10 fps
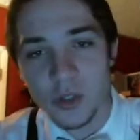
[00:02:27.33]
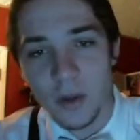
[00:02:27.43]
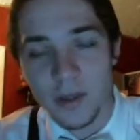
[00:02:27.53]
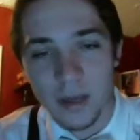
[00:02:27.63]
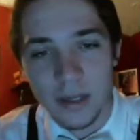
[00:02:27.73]

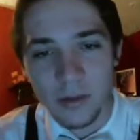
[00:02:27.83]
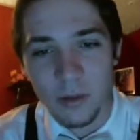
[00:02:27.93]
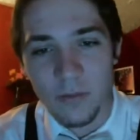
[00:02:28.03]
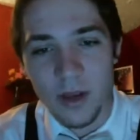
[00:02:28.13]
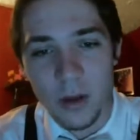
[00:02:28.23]
this nice little
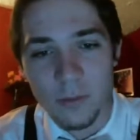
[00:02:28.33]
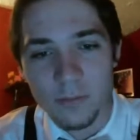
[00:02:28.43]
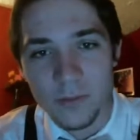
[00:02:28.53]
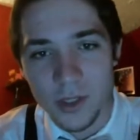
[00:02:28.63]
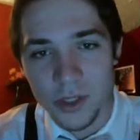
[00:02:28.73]
video.
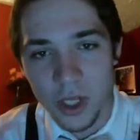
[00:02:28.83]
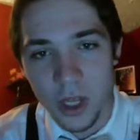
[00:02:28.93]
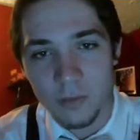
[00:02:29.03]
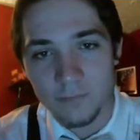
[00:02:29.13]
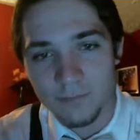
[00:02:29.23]
This is
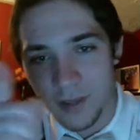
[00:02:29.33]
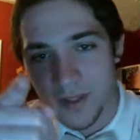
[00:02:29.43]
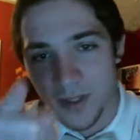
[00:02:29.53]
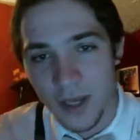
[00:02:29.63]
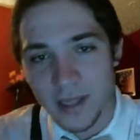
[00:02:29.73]
Jello. I'll
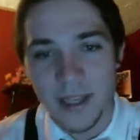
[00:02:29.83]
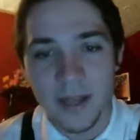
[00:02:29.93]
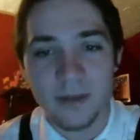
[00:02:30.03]
see you guys later.